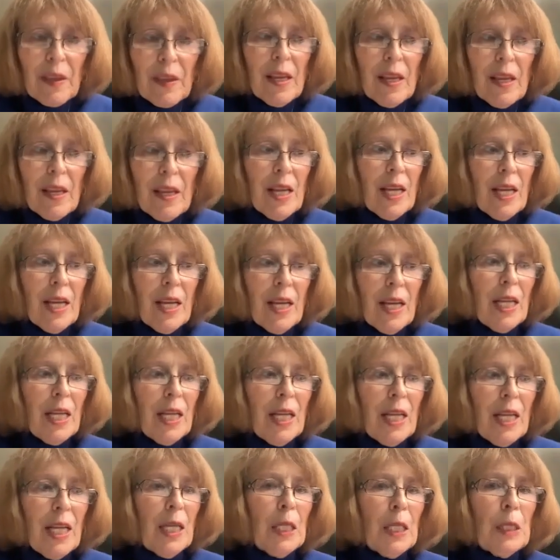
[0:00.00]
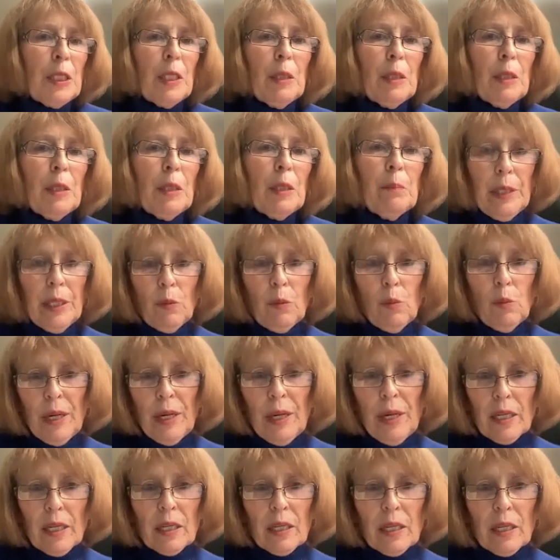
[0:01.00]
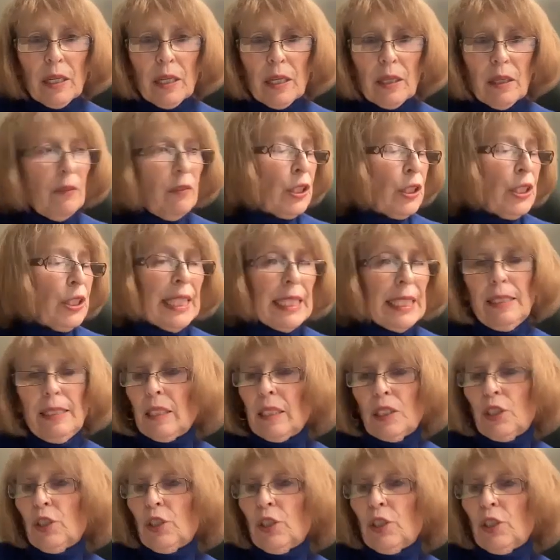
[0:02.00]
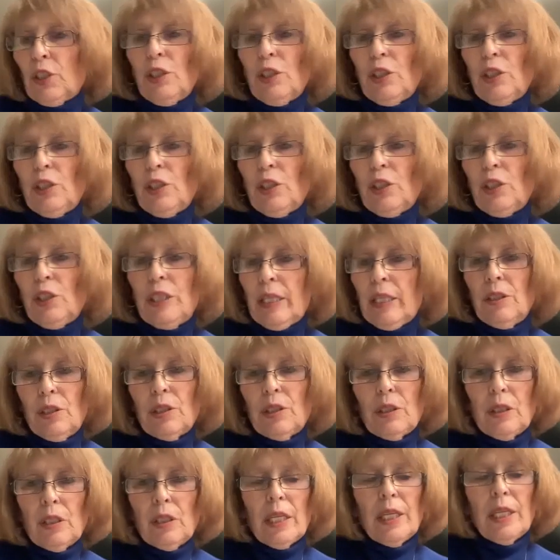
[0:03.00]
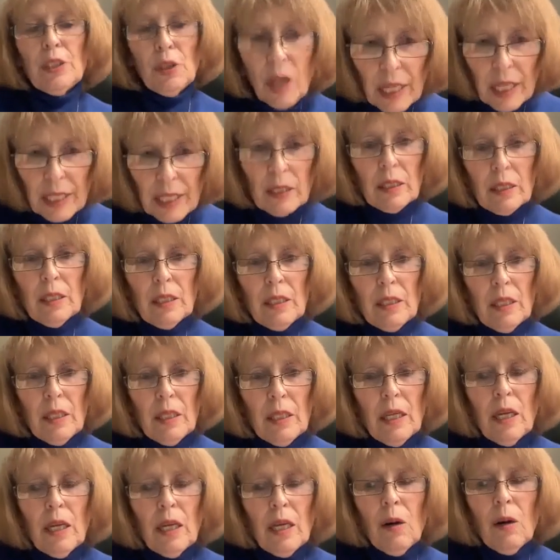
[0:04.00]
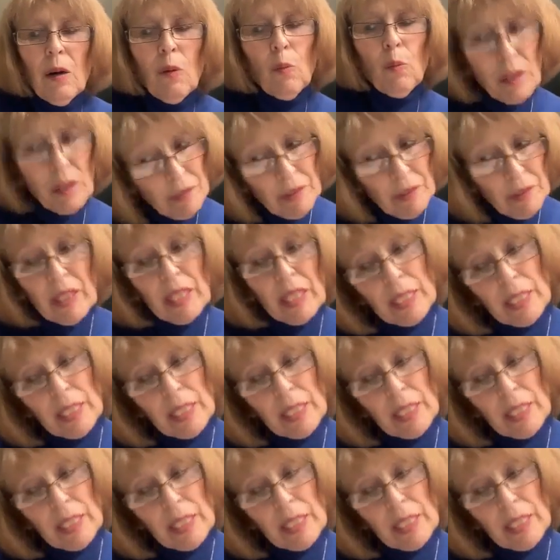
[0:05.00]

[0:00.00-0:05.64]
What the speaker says: and school nurses to be aware if you're seeing sudden changes in a